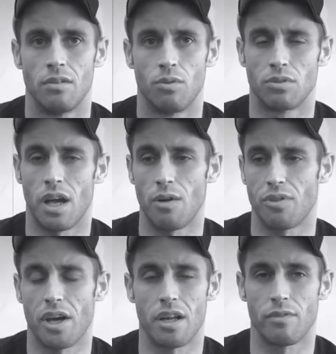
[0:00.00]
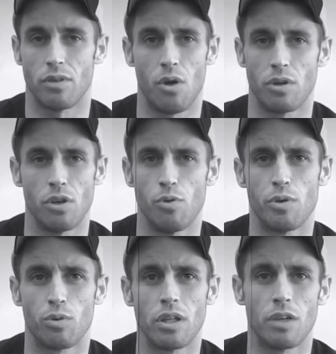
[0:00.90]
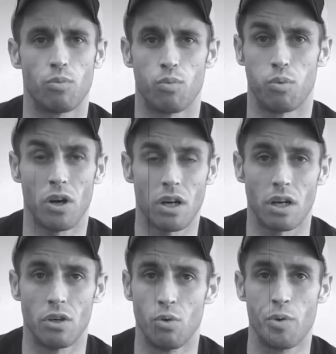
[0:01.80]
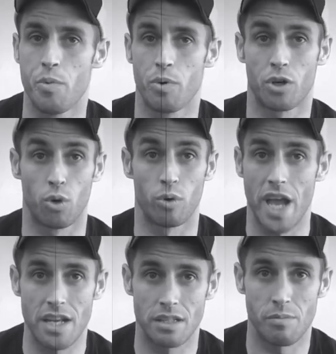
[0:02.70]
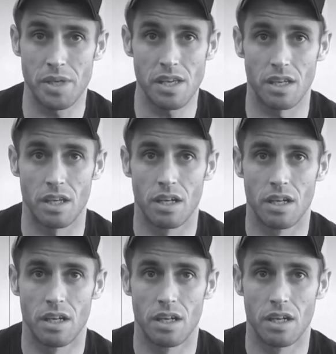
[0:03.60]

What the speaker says: We'll die without ever knowing who we really were, who we were created to be.